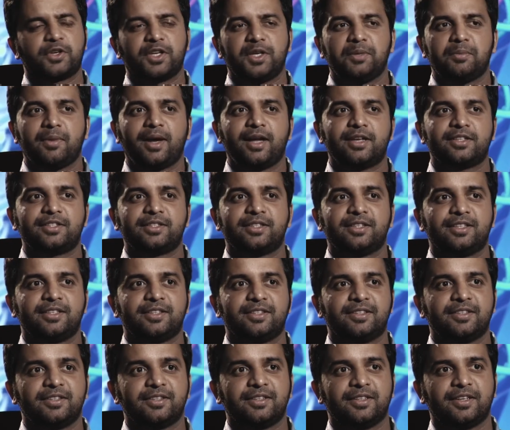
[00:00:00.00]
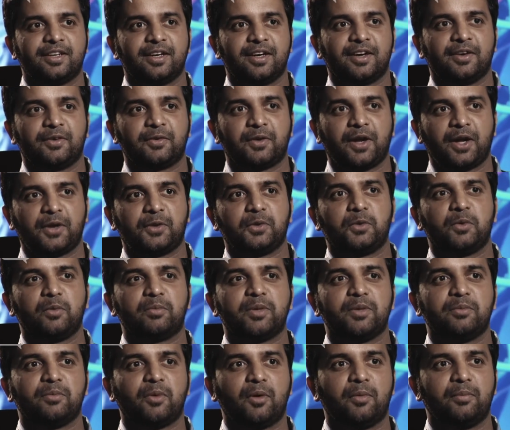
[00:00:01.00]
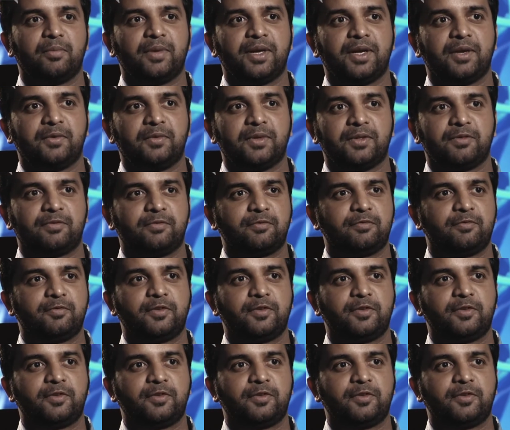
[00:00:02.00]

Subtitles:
can imagine, I grew up in Bombay with